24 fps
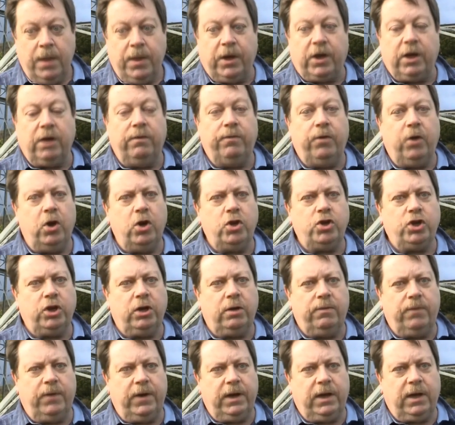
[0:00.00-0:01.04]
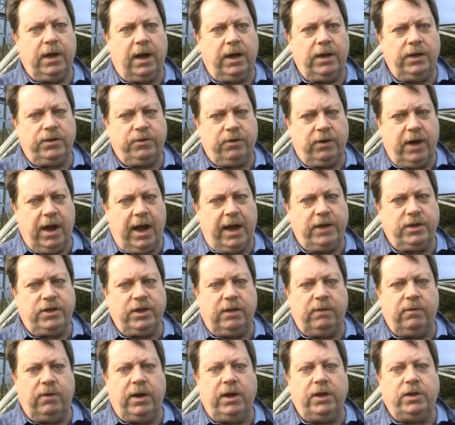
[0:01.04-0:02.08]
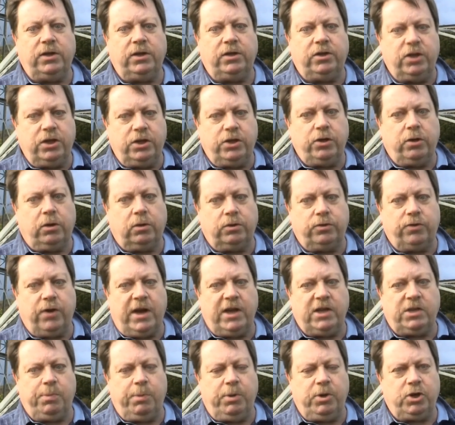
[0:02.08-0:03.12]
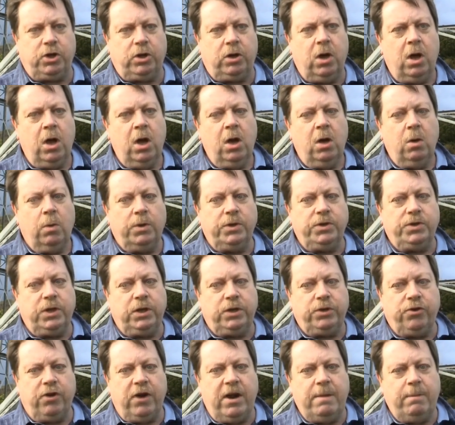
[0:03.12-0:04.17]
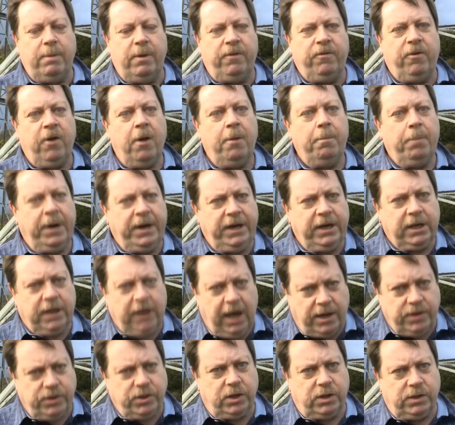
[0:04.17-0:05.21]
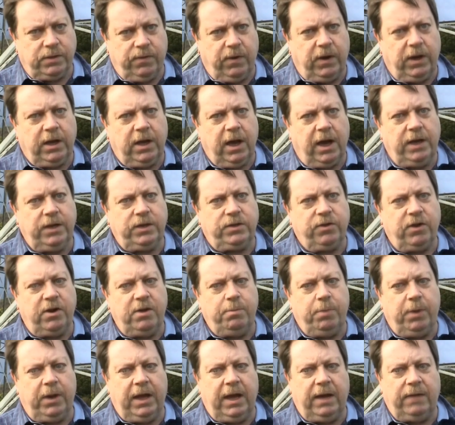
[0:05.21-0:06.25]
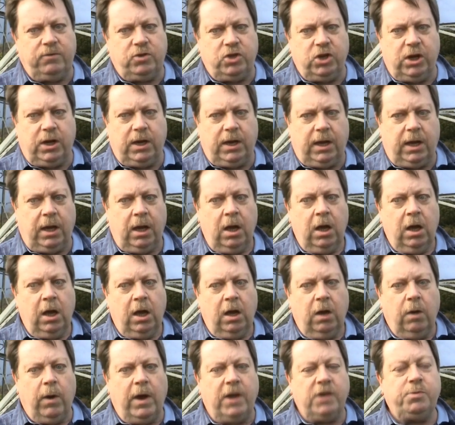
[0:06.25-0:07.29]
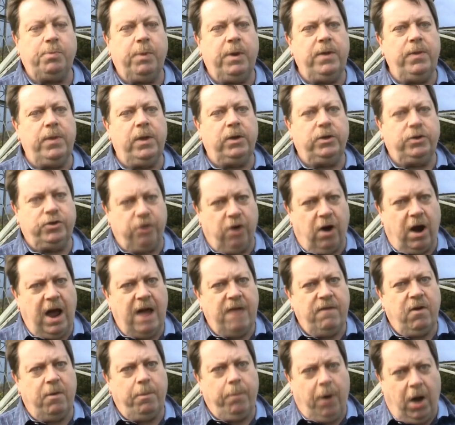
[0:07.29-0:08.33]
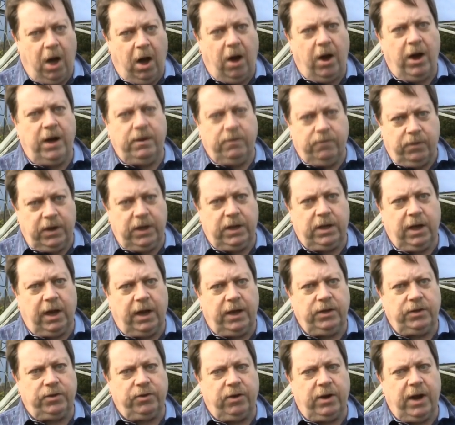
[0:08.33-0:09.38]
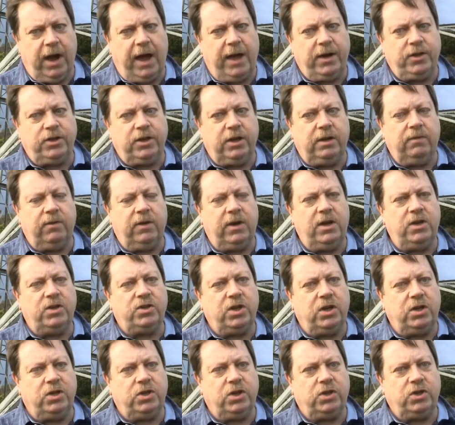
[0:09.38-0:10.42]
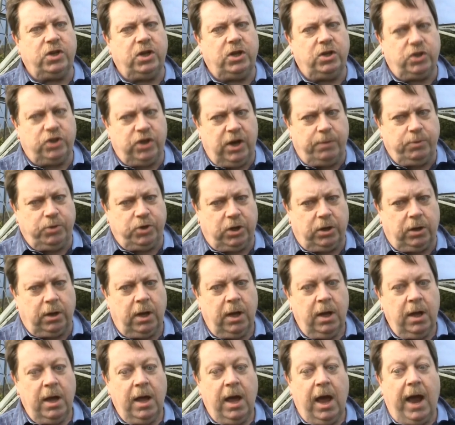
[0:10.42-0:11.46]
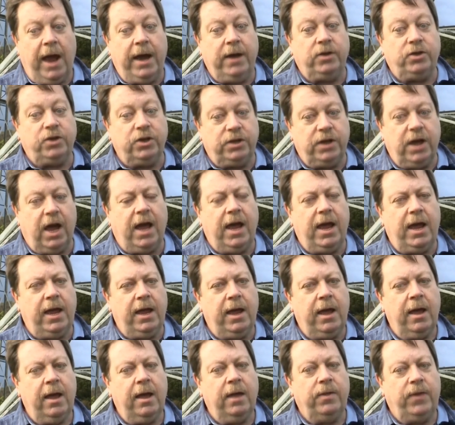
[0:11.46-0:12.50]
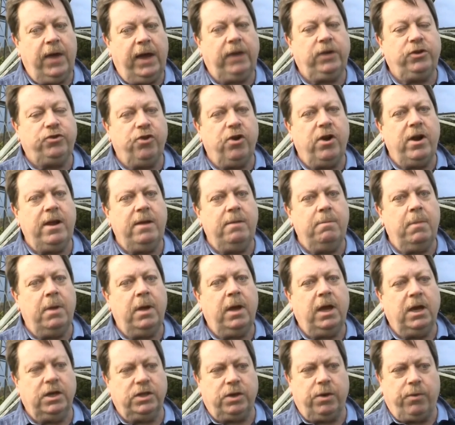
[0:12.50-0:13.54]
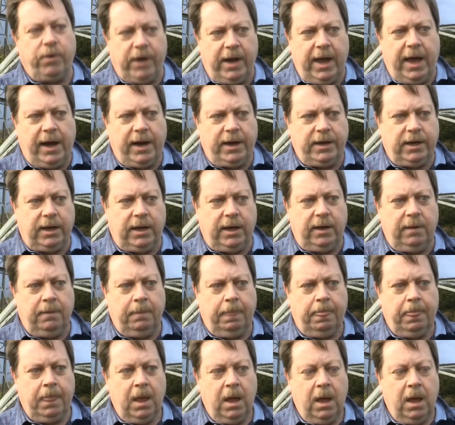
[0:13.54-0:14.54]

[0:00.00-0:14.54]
The conversion of VK3R TV to digital transmission was the dream of Peter Cousins, VK3BFG, who has been the driver behind VK3R TV since its inception, and today that dream is a reality.